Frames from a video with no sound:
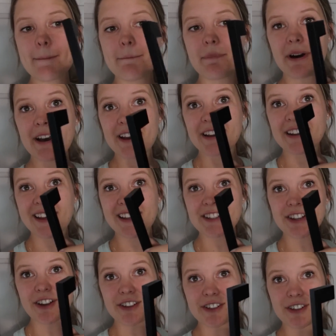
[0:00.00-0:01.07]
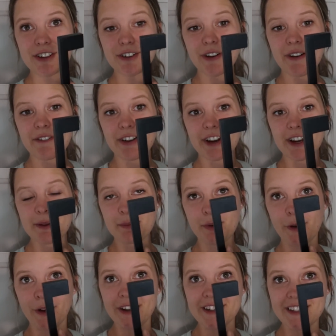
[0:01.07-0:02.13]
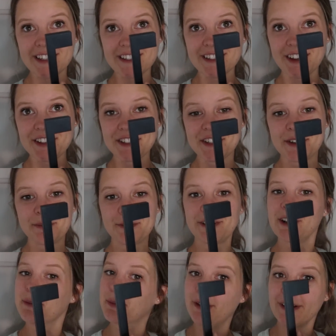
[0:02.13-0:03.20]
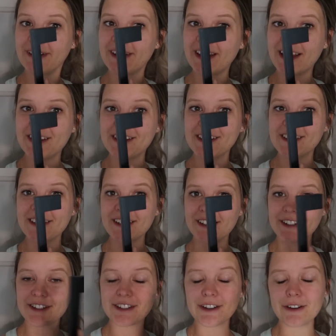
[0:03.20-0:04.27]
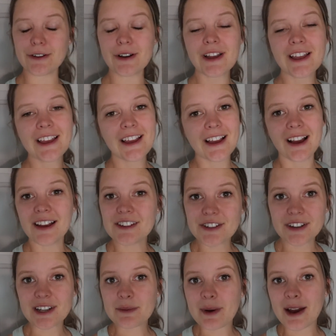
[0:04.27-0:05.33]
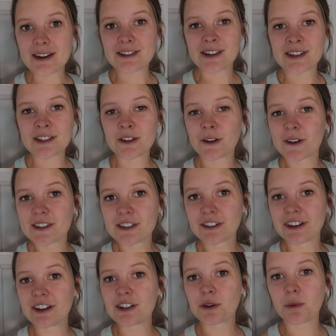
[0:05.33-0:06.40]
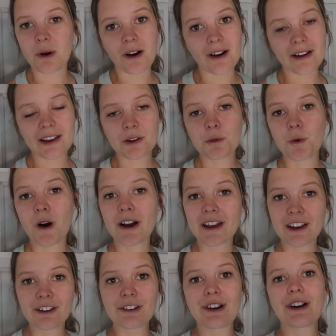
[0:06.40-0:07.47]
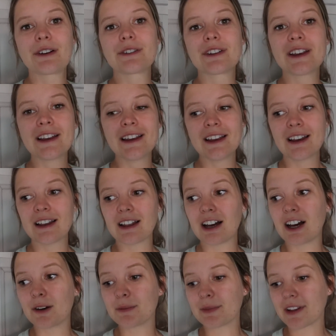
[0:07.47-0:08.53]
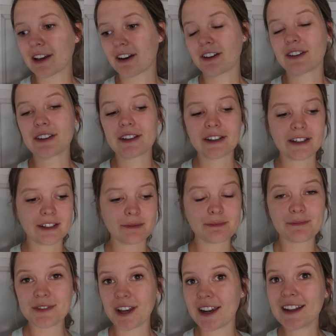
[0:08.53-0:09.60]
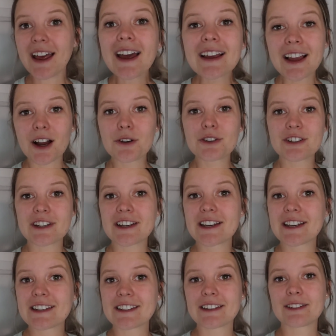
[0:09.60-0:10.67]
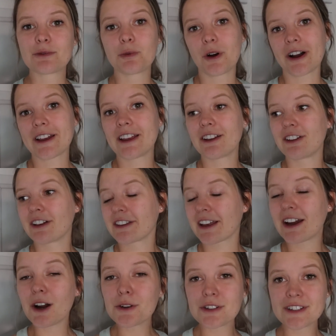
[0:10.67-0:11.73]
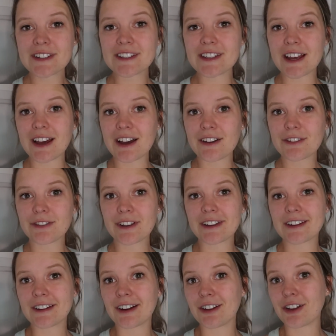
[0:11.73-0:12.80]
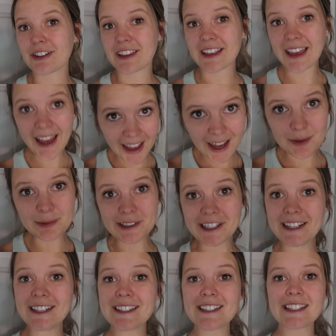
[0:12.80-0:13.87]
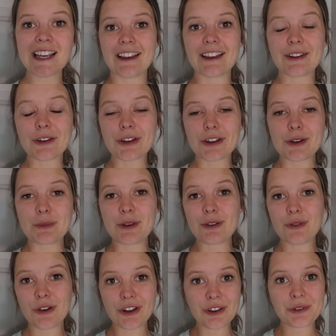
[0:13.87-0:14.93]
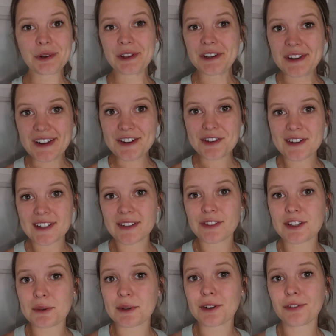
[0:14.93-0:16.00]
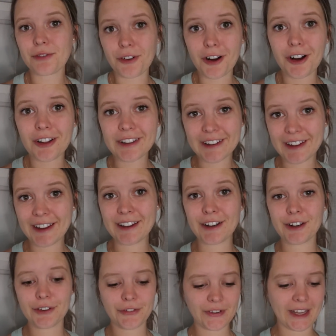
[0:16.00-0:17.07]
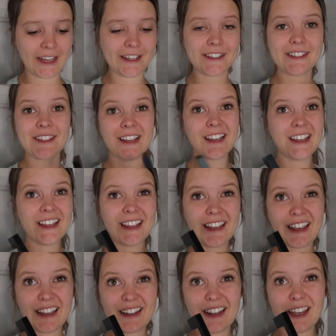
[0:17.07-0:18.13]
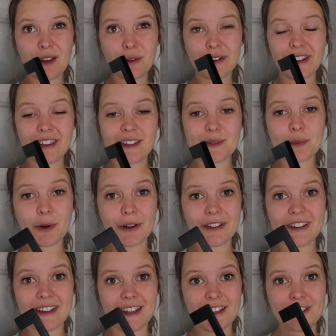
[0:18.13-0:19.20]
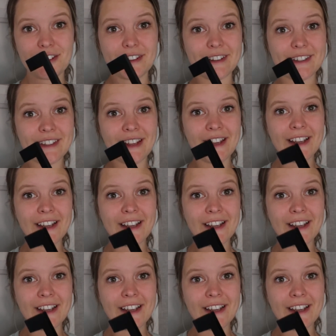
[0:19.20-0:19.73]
But it's also very pointy. It's got some real pointy edges there. So as you can imagine, as Chloe's learning to walk and walking around like on the dinette couches and walking along the couch and stuff and along the cabinets, it could be really, really dangerous if she were to fall and hit her face and hit one of these pointy edges.